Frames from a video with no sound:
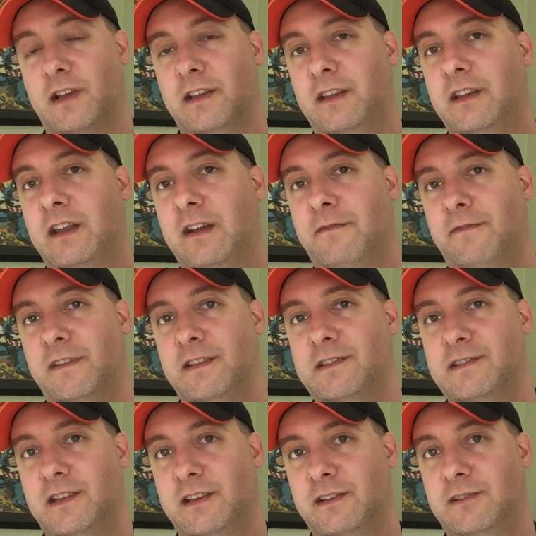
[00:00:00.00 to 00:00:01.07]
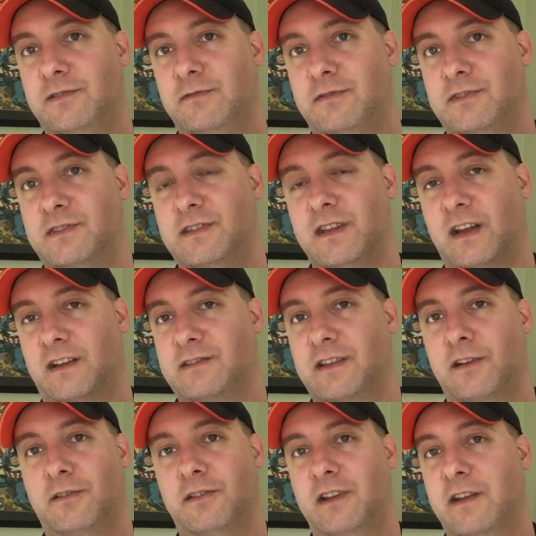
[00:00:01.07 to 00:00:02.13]
I didn't have this and issue 6.
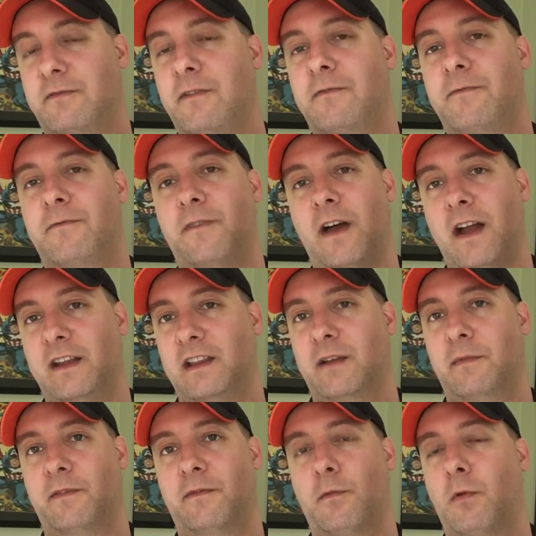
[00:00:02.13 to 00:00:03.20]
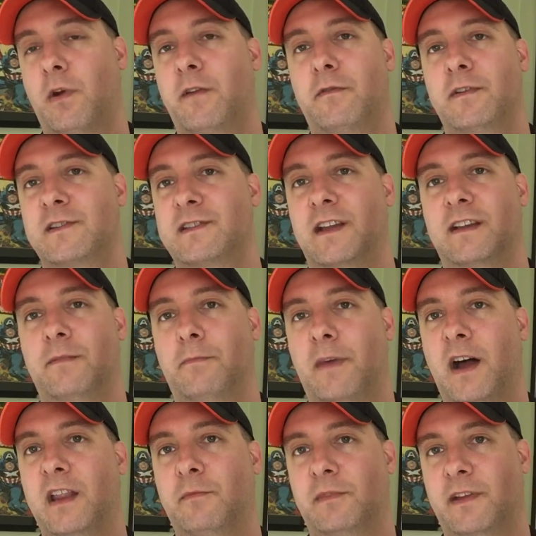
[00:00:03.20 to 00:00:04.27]
I could never find them, and for whatever reason I didn't
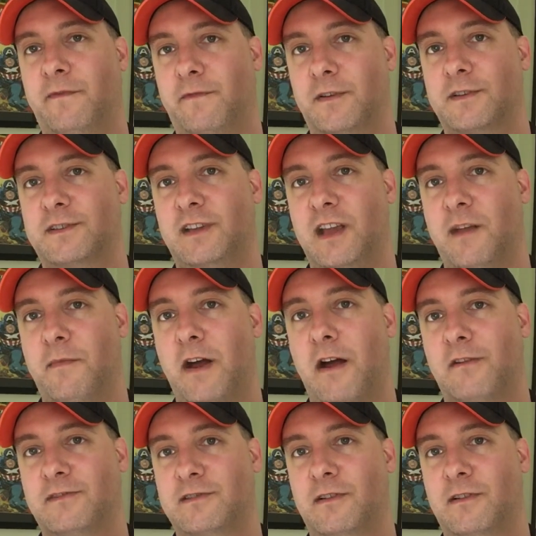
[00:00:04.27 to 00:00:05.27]
buy them when they first came out.